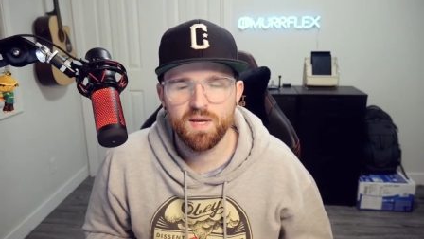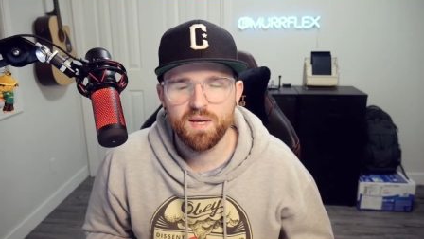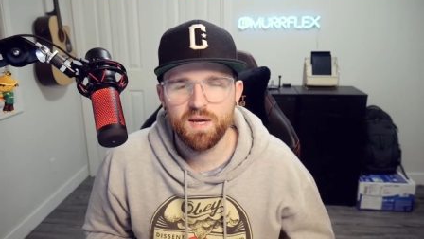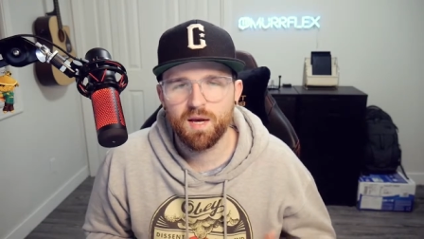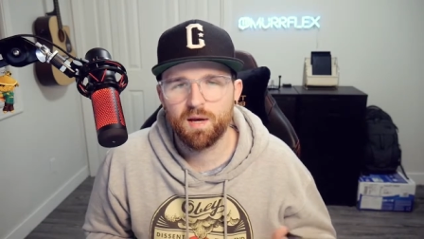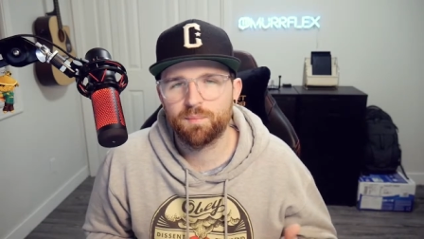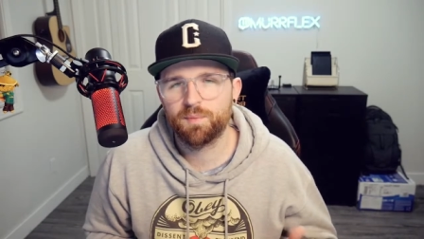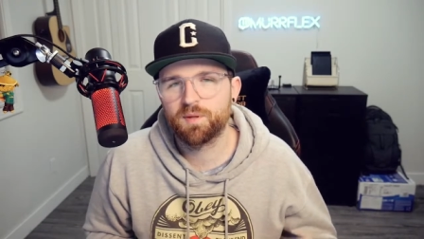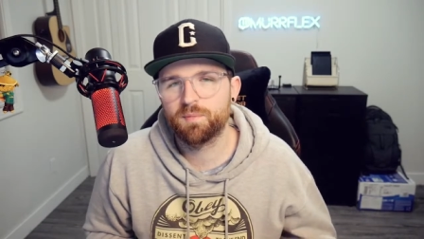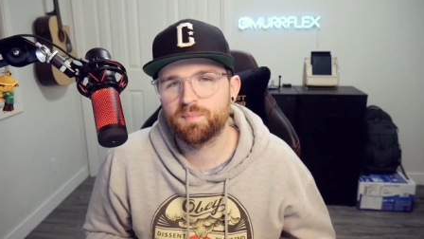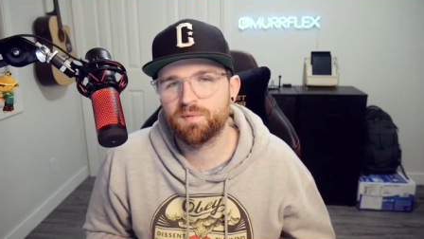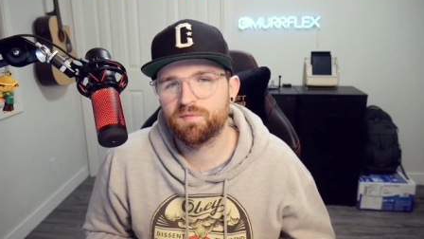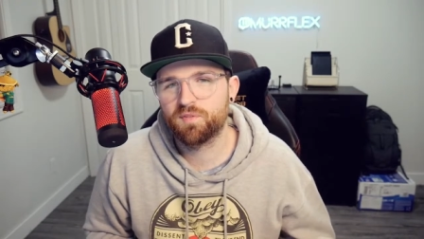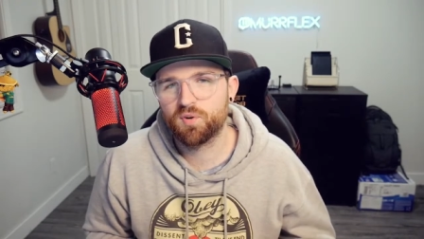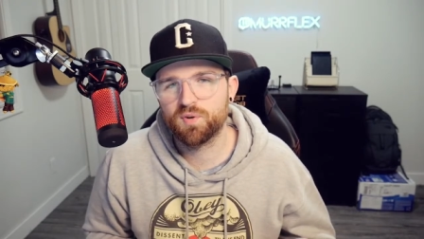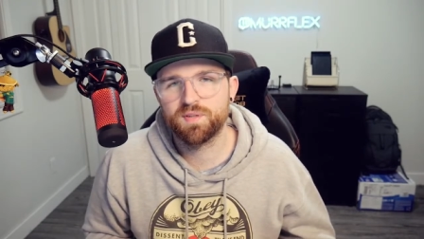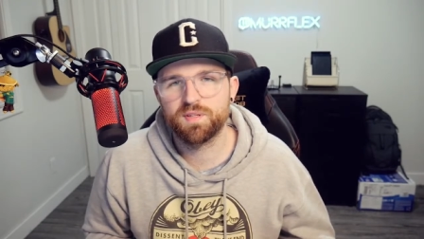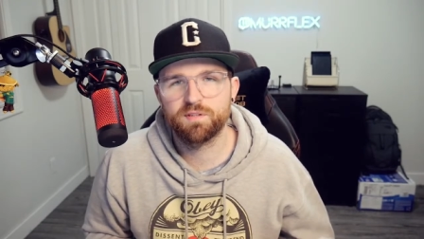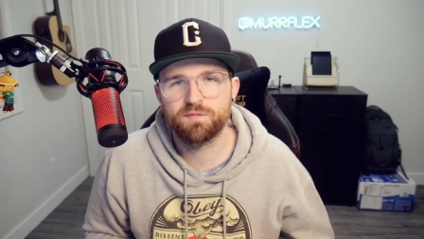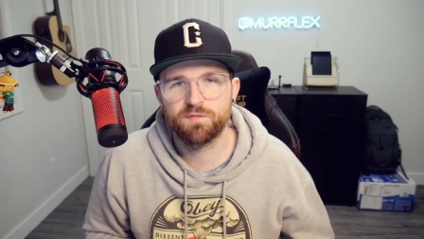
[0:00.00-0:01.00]
um, can be very
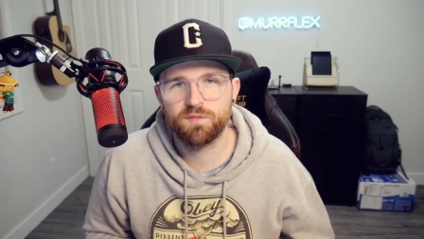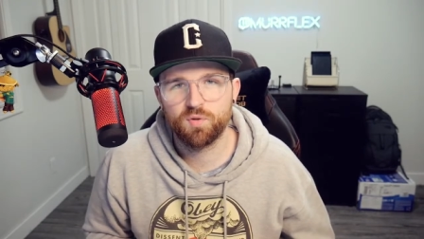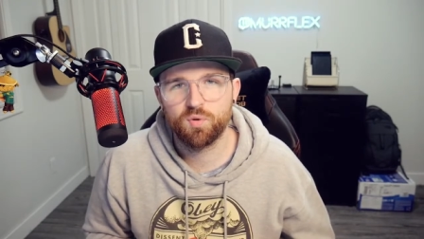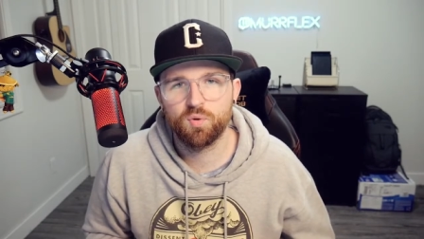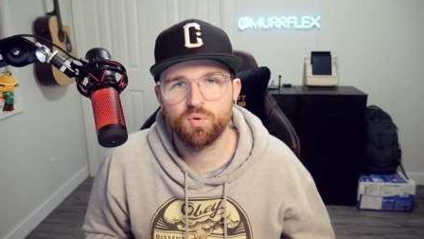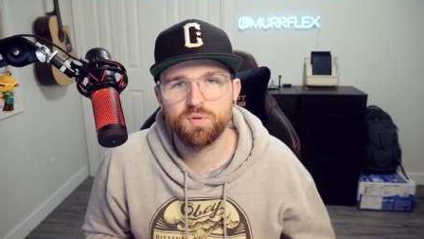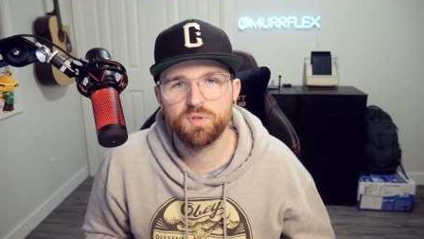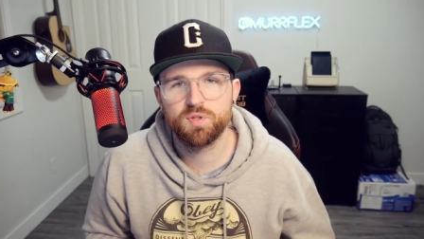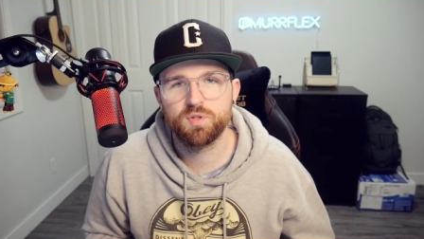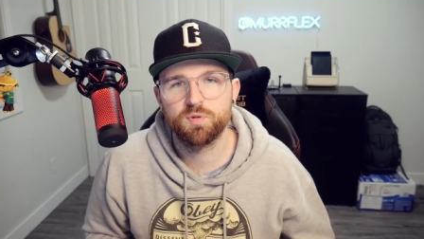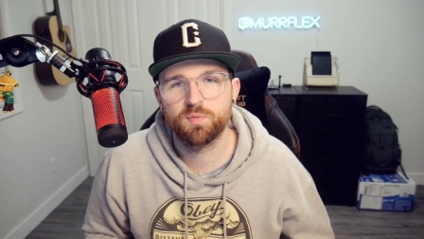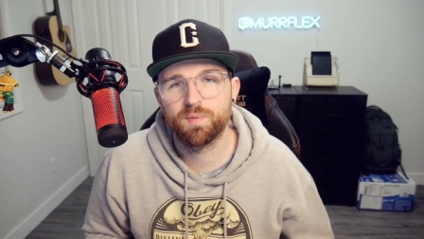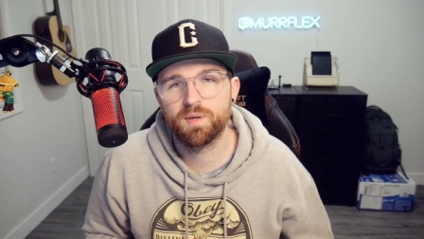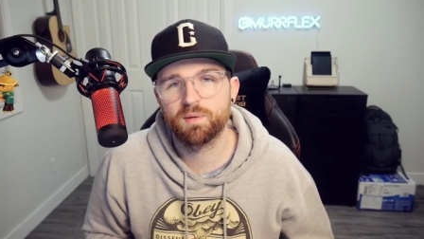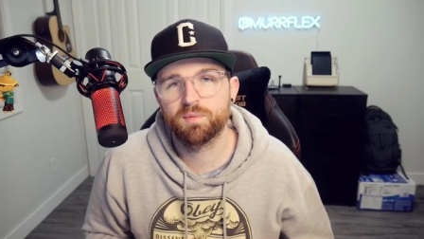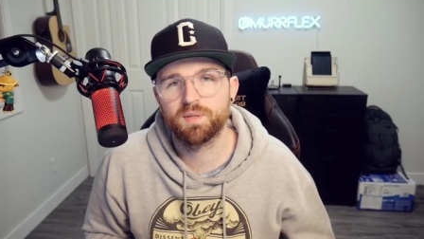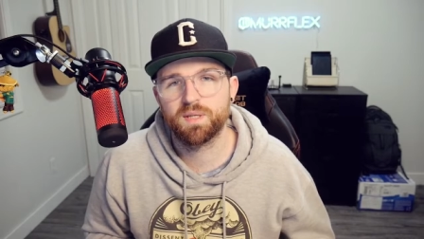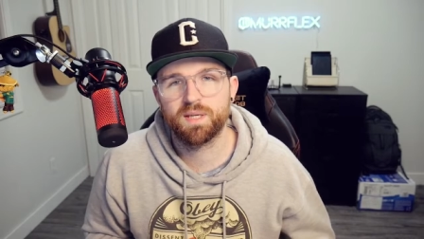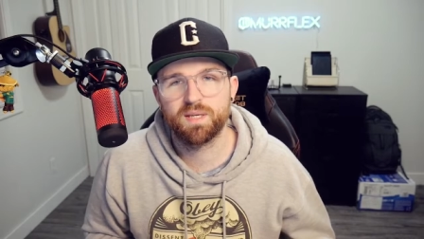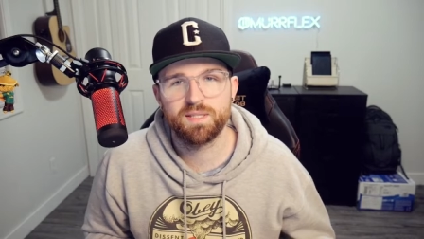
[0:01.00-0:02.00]
difficult to be
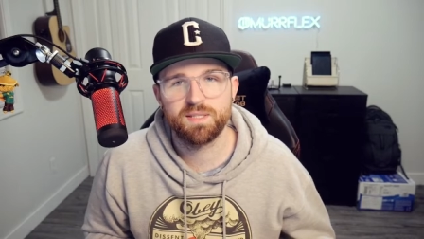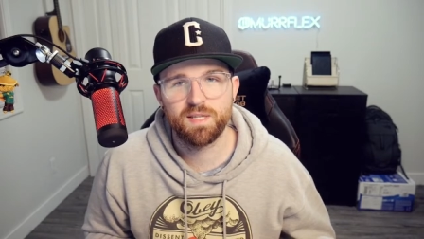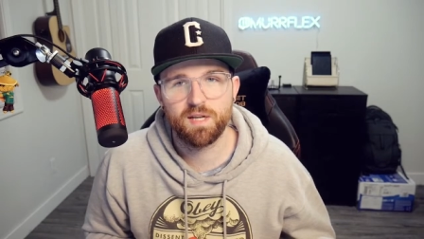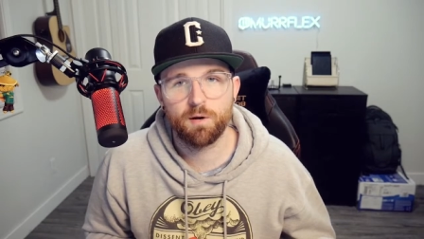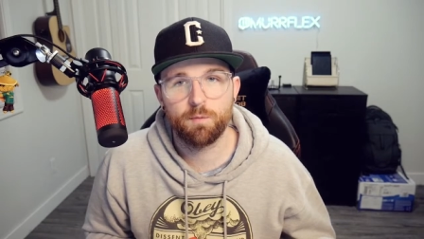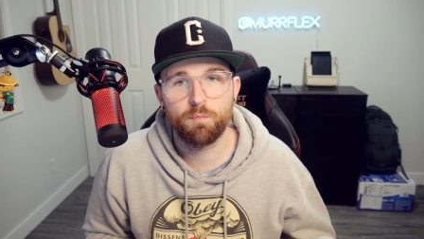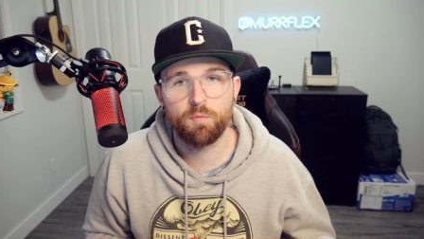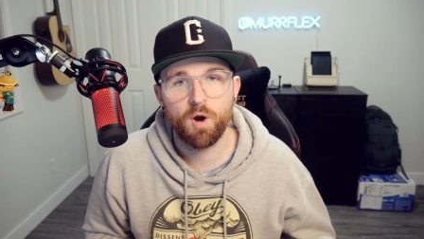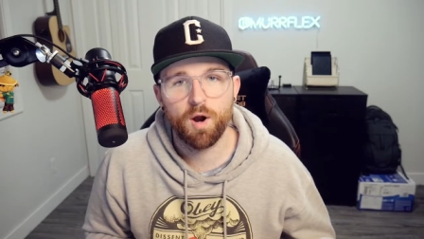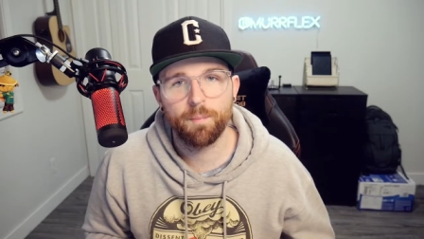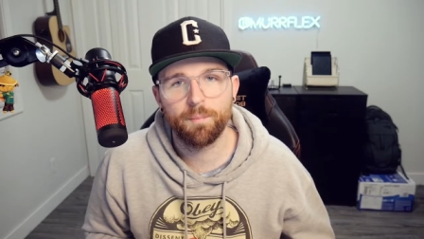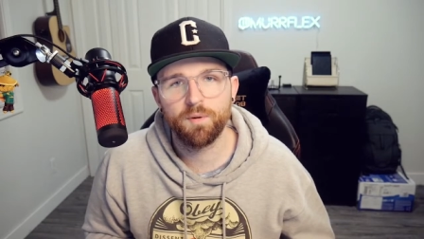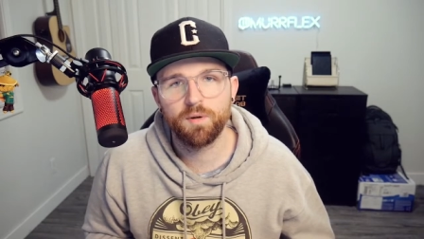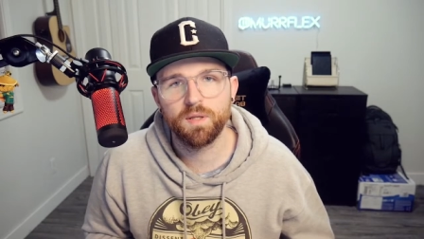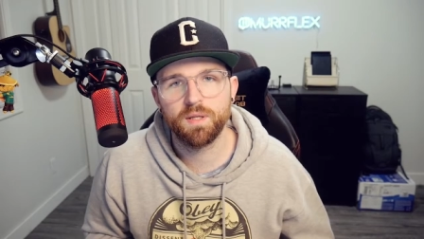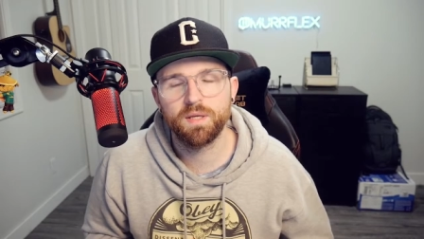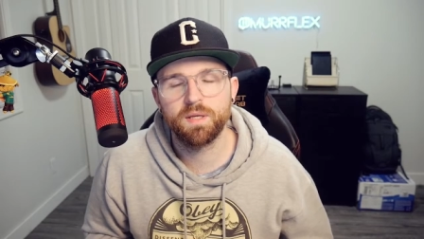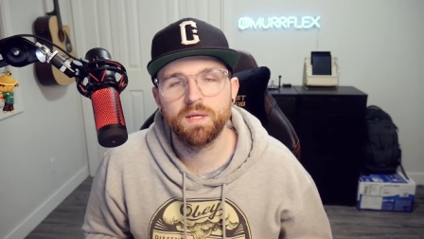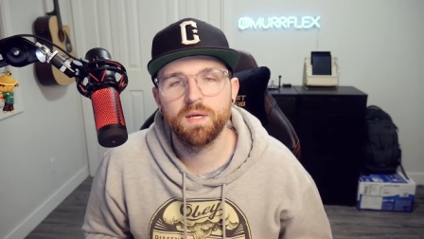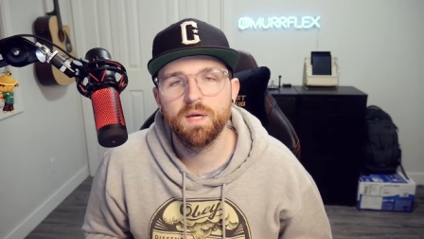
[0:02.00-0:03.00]
able to get set up
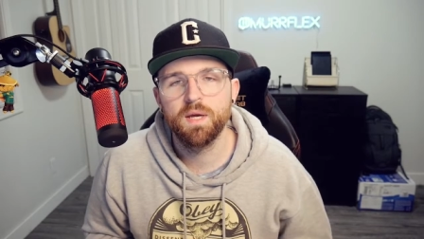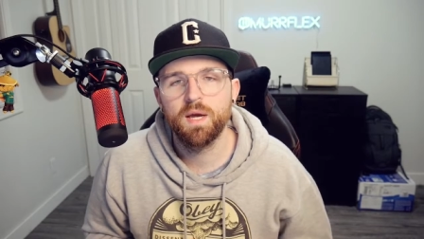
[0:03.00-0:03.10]
properly.